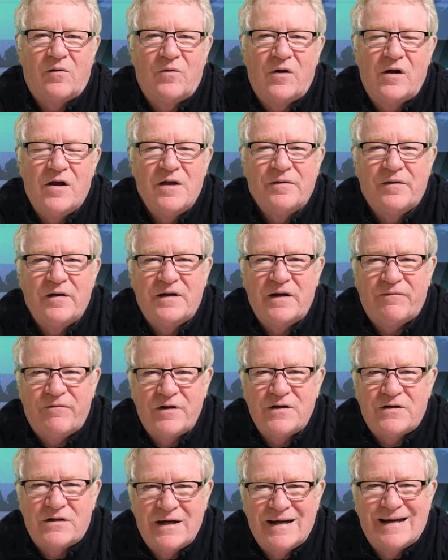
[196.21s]
Well, the
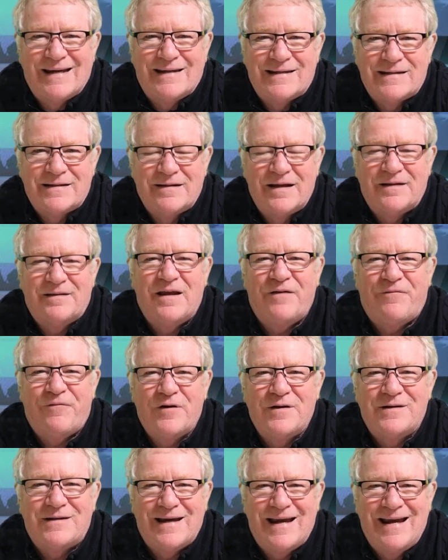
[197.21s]
difference is
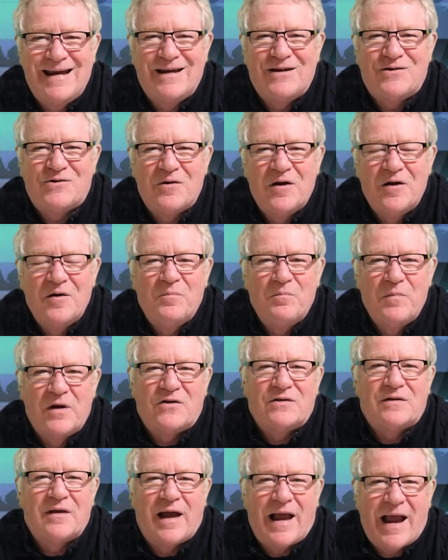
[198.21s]

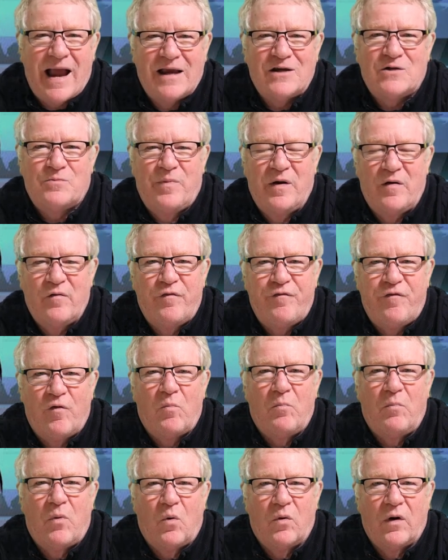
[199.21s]
Mr. Has-Been
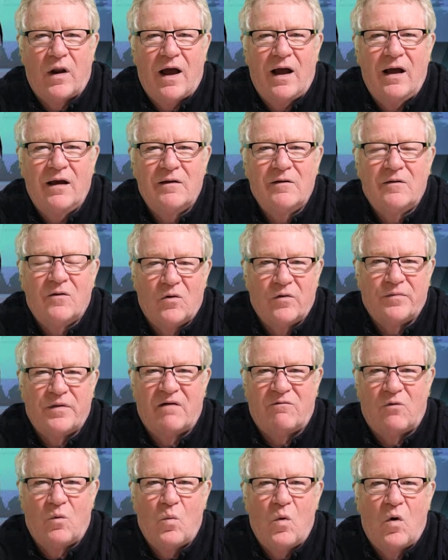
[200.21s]
Footballer, or
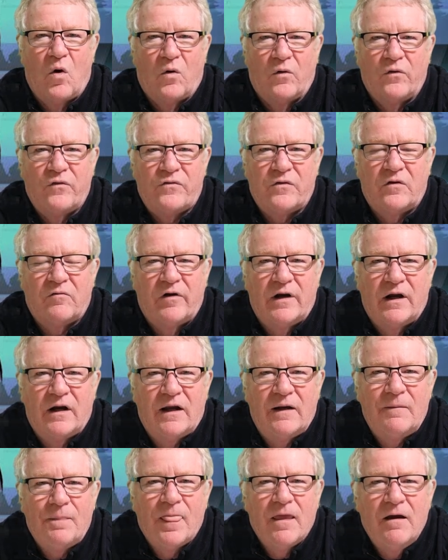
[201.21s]
never was,
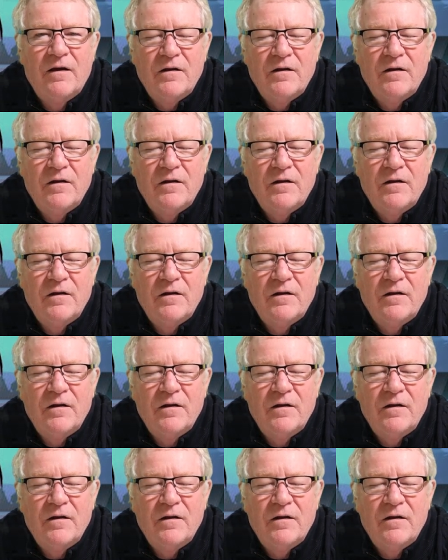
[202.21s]
really.